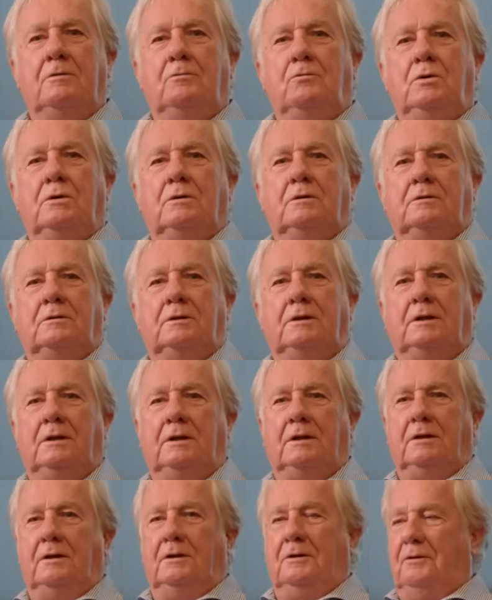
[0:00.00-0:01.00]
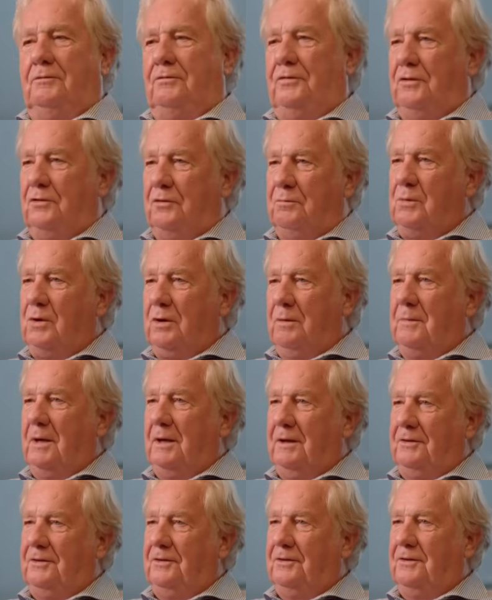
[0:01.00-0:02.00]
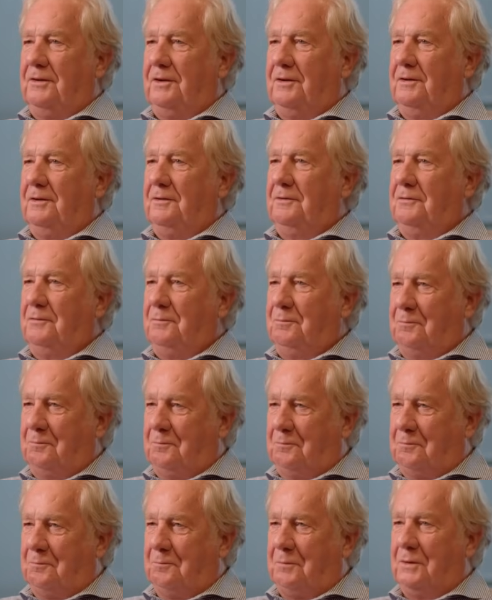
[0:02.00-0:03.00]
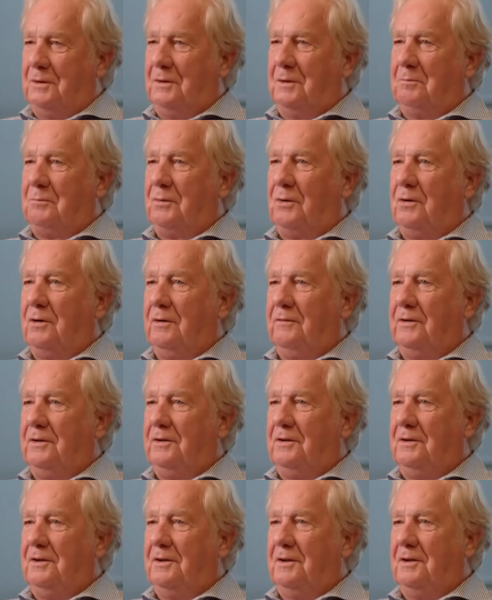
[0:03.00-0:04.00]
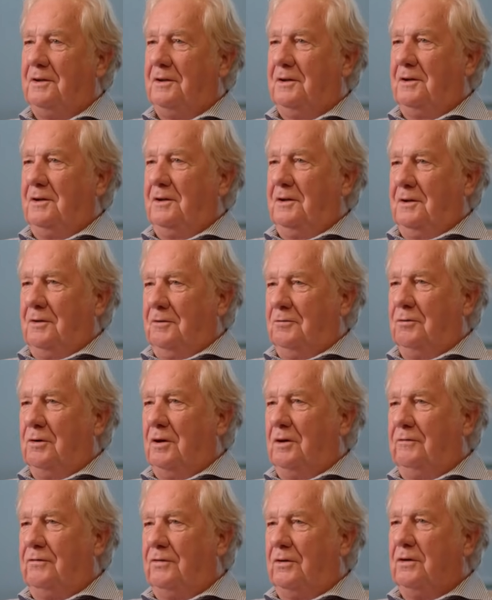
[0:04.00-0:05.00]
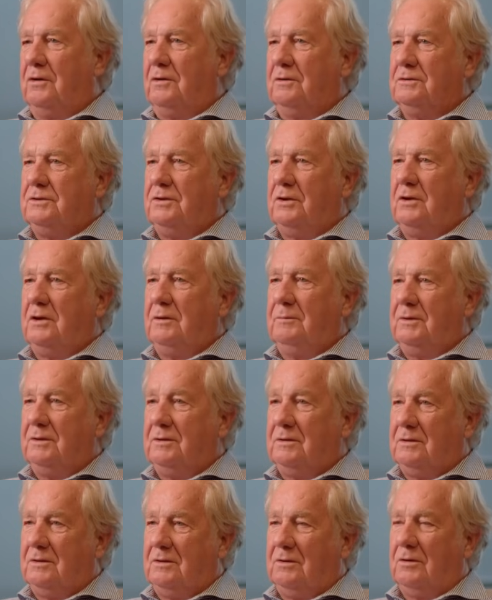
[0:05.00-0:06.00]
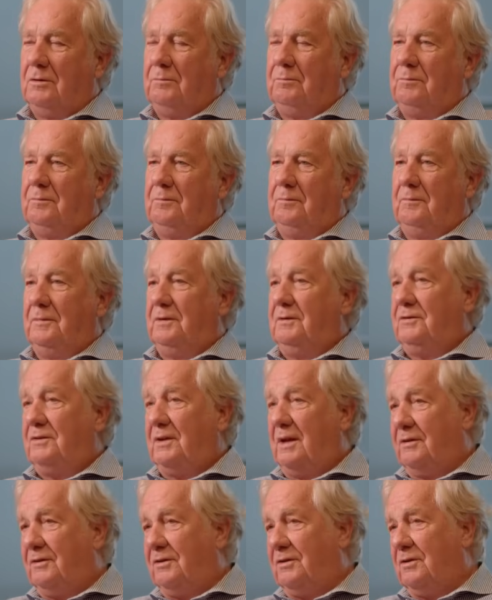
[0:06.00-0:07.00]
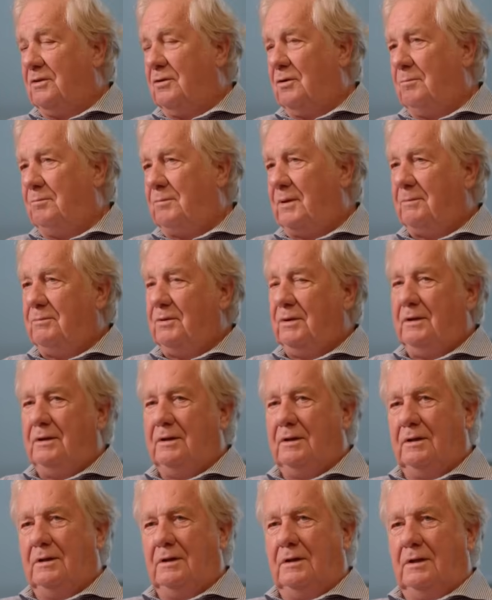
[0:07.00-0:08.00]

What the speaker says: Well, a few of my mates have been the private road for a long time and gone. And others have gone public.